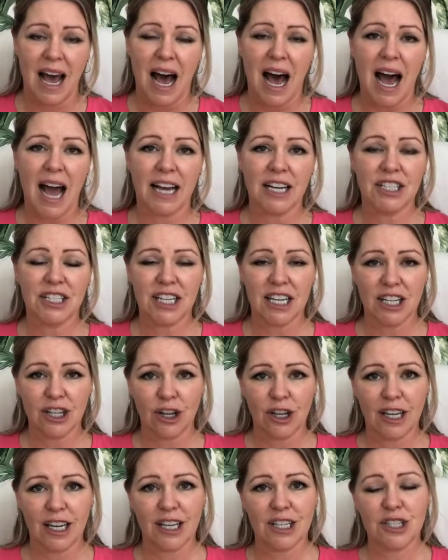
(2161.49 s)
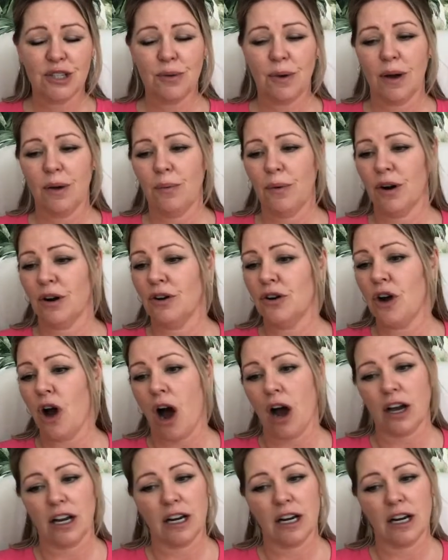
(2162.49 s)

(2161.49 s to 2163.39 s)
I did look into it. We're not